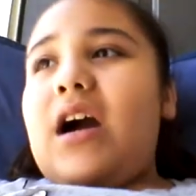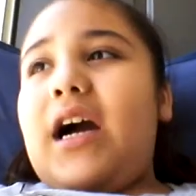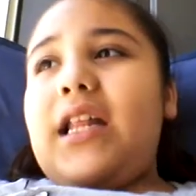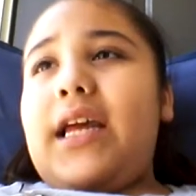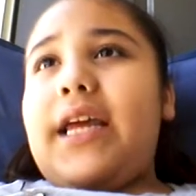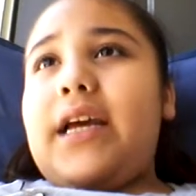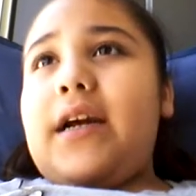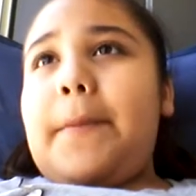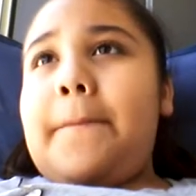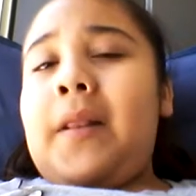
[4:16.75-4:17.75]
I
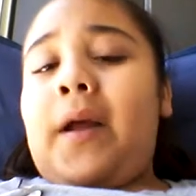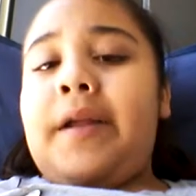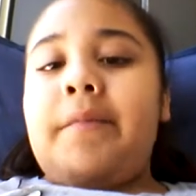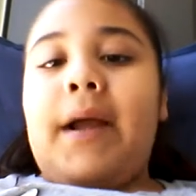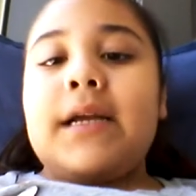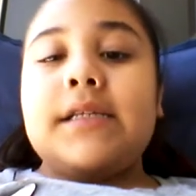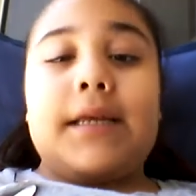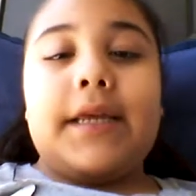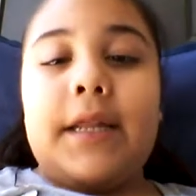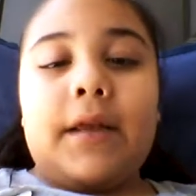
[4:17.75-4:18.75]
like blind bags, like